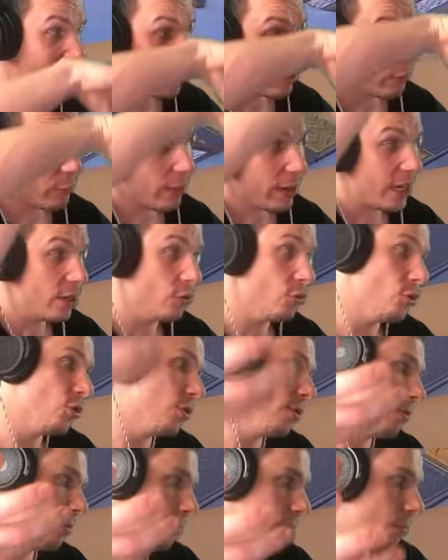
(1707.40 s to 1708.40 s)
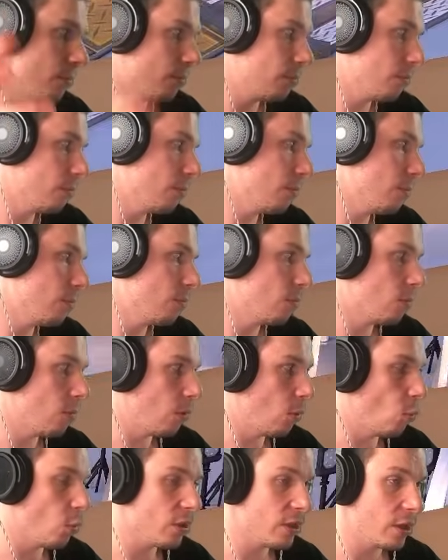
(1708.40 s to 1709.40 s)
the range
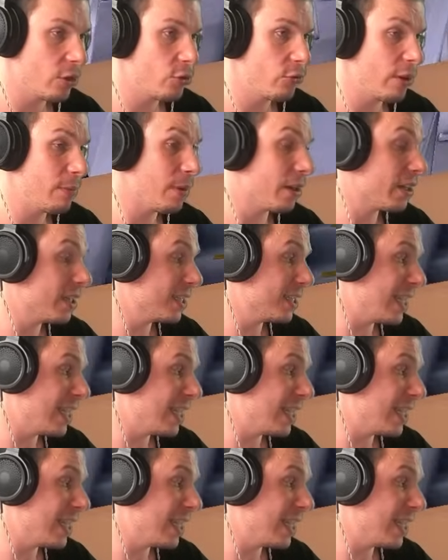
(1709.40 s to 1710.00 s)
where the trademark is